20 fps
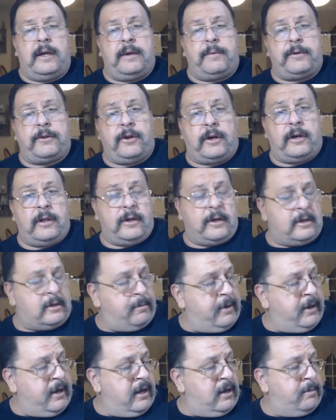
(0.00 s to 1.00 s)
And we took a look at the
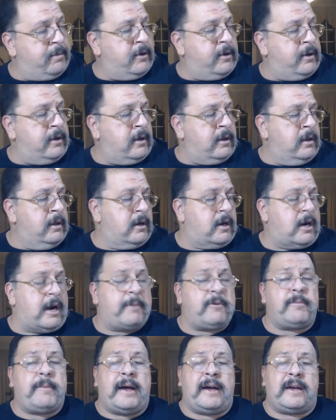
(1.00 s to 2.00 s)
banana pudding.
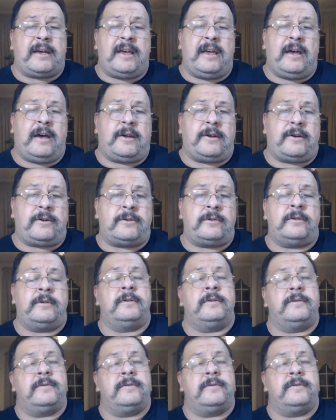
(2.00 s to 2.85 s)
Caramel macchiato,